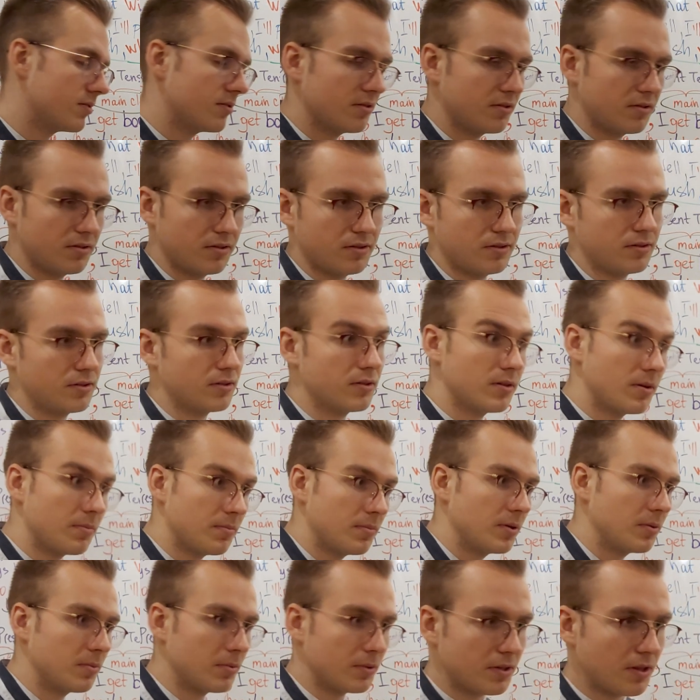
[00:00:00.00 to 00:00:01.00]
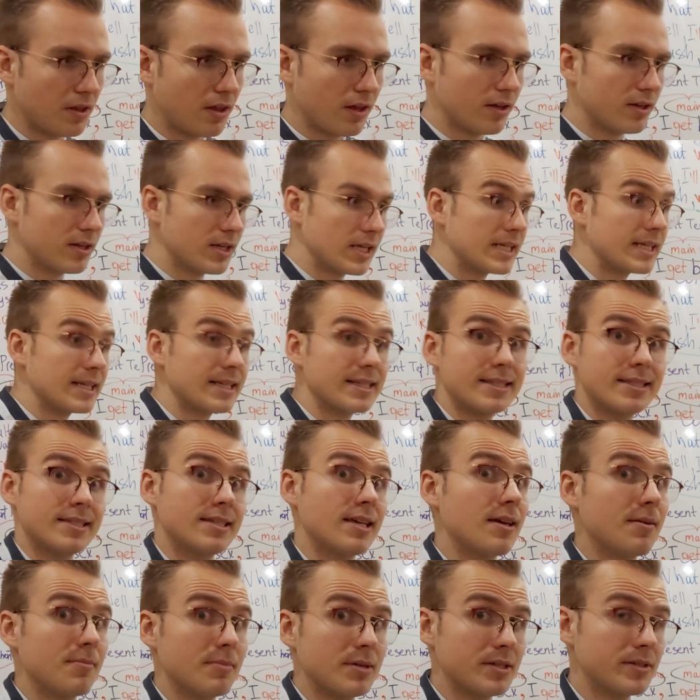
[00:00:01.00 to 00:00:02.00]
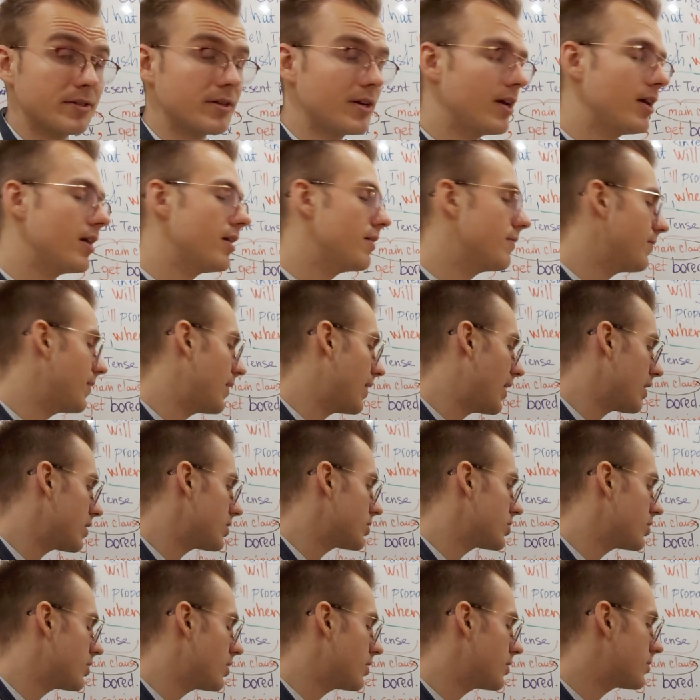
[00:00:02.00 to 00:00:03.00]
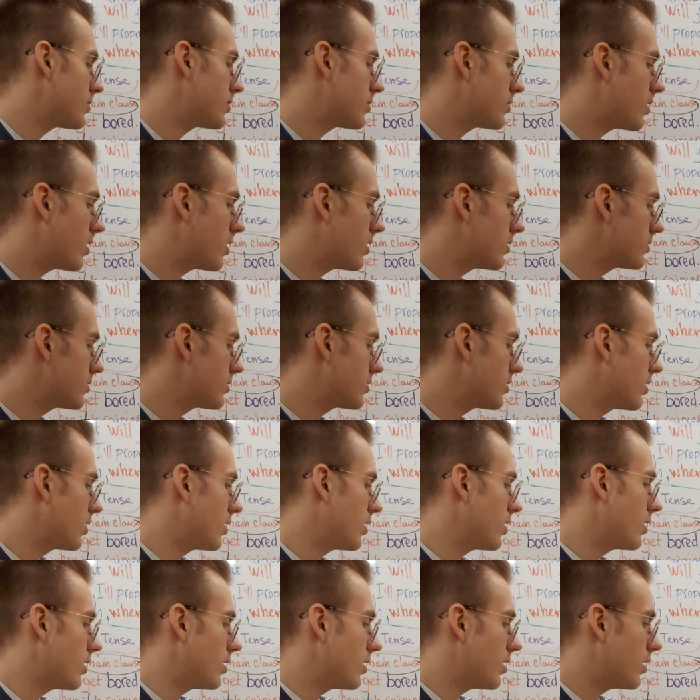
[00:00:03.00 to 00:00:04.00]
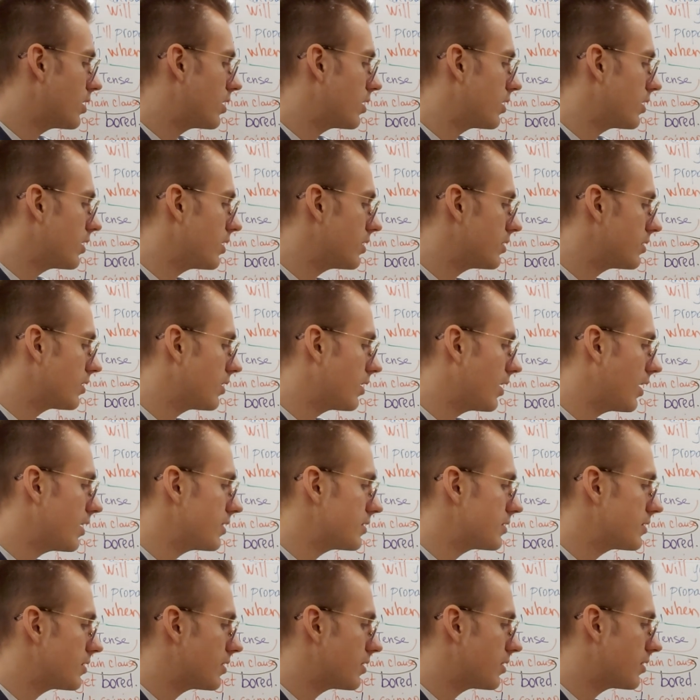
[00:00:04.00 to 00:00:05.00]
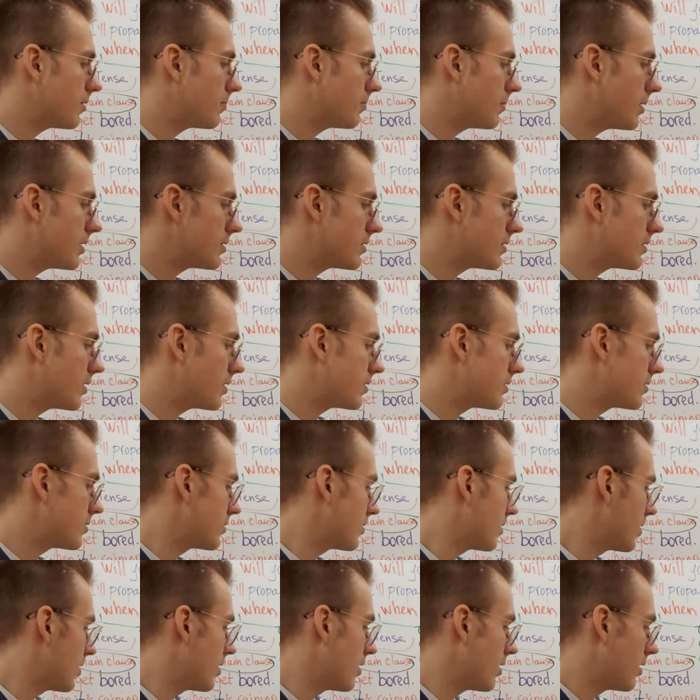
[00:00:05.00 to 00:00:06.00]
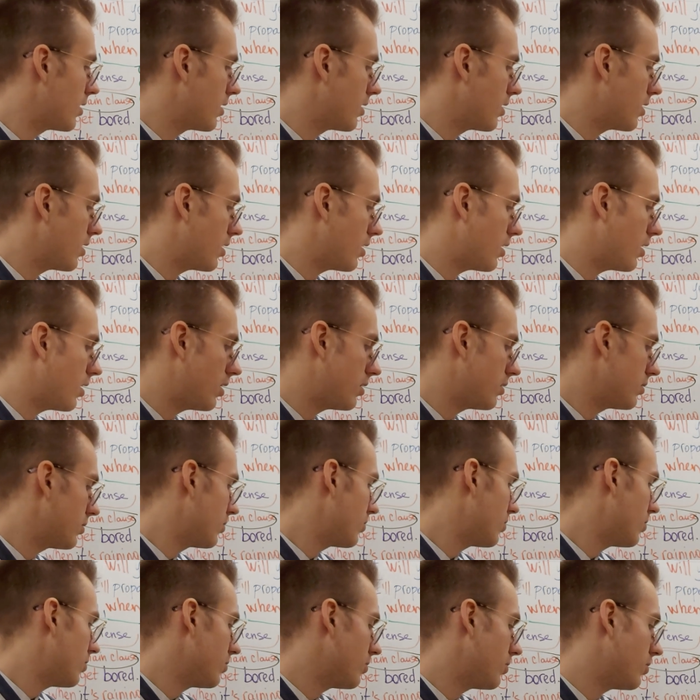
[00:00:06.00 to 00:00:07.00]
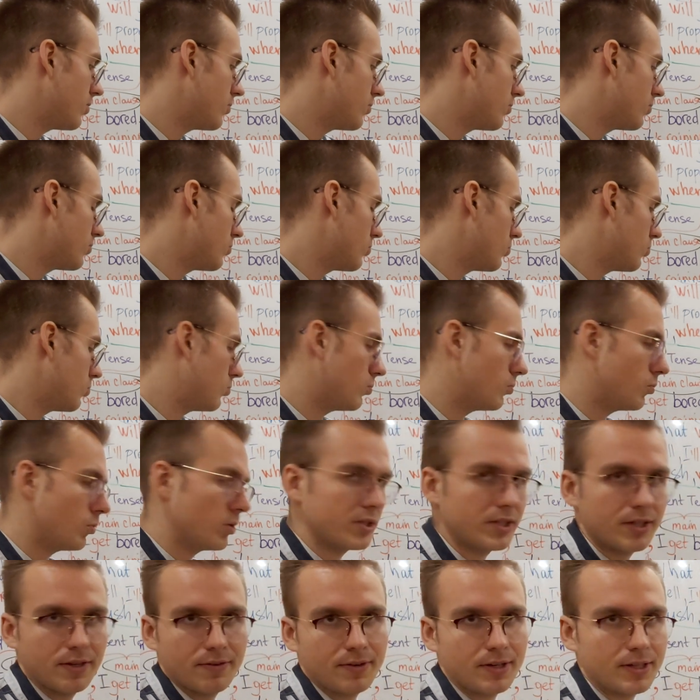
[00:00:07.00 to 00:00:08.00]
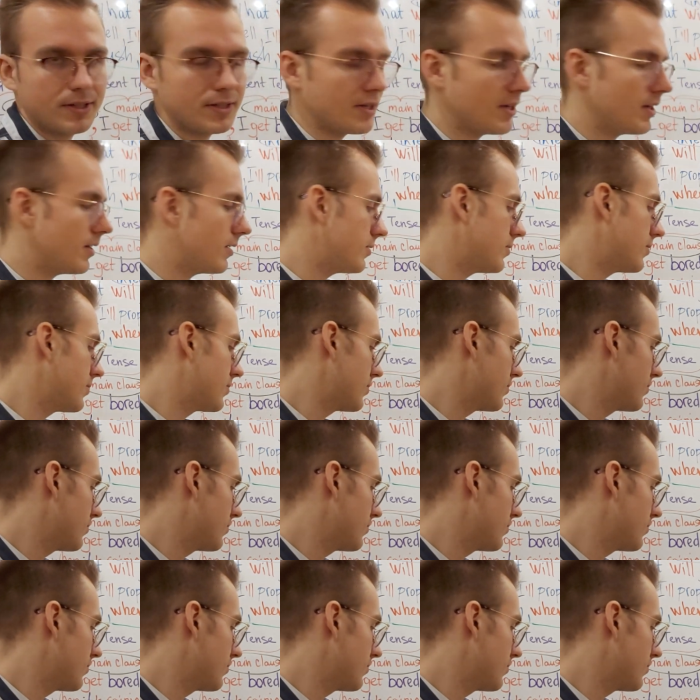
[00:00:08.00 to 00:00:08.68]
some people think that it's same as if. Actually, it's not. In case here means that I'll call you whatever it takes.